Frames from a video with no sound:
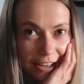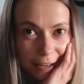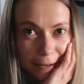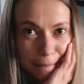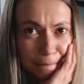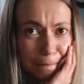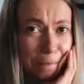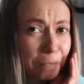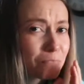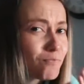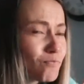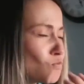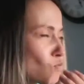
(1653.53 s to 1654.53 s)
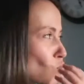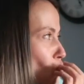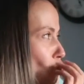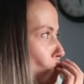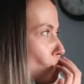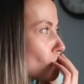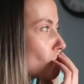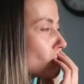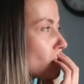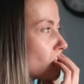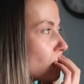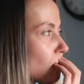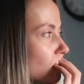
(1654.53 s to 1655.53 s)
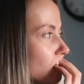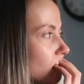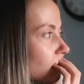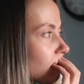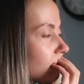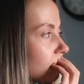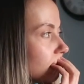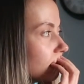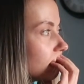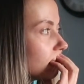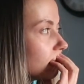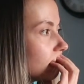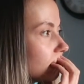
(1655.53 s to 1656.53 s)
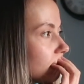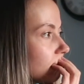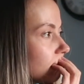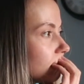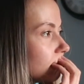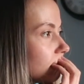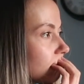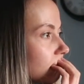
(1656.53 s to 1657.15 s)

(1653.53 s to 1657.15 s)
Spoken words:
Would you rather put a stop to war or end world hunger?